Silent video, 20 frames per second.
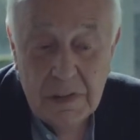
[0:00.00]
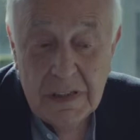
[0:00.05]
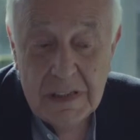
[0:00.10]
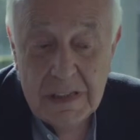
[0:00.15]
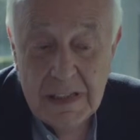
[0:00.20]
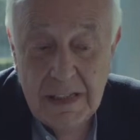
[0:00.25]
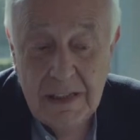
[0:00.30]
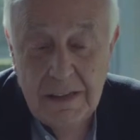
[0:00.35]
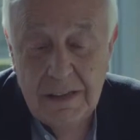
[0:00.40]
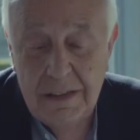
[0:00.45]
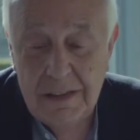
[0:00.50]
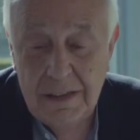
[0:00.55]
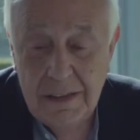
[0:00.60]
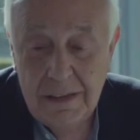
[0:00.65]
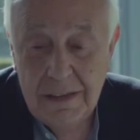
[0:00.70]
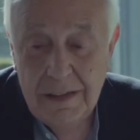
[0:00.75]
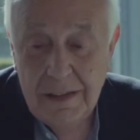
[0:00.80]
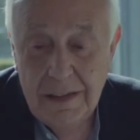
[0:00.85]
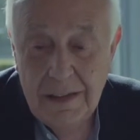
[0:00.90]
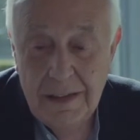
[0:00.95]
tell
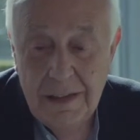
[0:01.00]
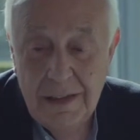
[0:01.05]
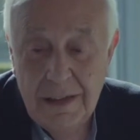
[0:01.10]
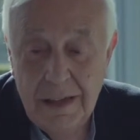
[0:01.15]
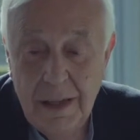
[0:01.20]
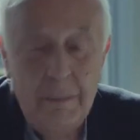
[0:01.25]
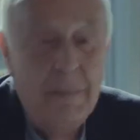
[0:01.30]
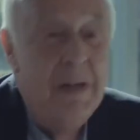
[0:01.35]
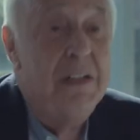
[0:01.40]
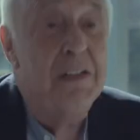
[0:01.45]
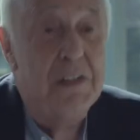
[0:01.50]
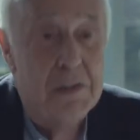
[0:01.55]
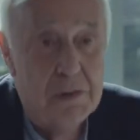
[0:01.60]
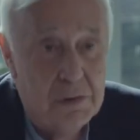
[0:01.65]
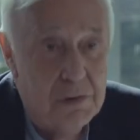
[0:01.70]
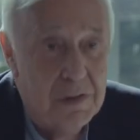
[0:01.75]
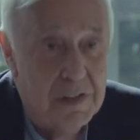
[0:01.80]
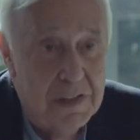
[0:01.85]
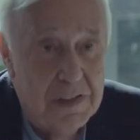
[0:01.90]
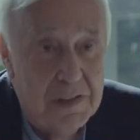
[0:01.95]
a
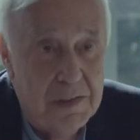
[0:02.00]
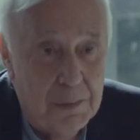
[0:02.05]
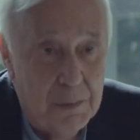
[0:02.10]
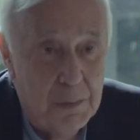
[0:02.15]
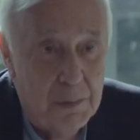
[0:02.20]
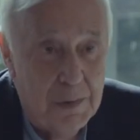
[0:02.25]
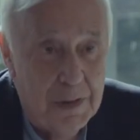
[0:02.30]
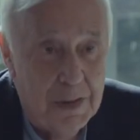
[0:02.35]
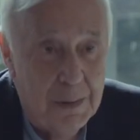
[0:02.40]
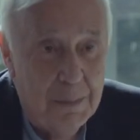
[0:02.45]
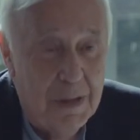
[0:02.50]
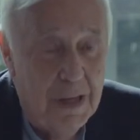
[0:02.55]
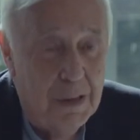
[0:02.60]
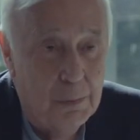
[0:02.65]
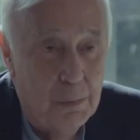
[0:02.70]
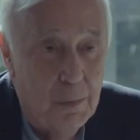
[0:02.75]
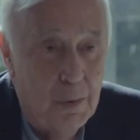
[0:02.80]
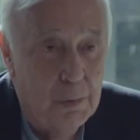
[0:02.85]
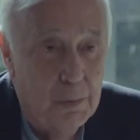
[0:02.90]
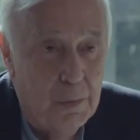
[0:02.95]
monetarist story
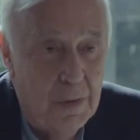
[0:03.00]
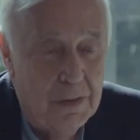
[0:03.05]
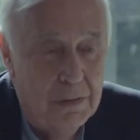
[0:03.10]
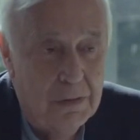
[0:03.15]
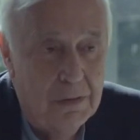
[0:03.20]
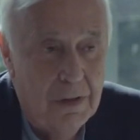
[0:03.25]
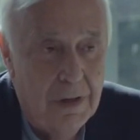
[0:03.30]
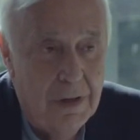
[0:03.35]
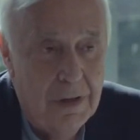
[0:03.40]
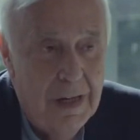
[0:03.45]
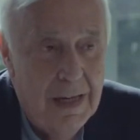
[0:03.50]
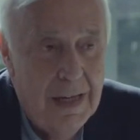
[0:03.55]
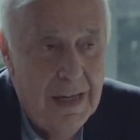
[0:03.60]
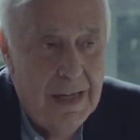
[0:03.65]
about what went wrong.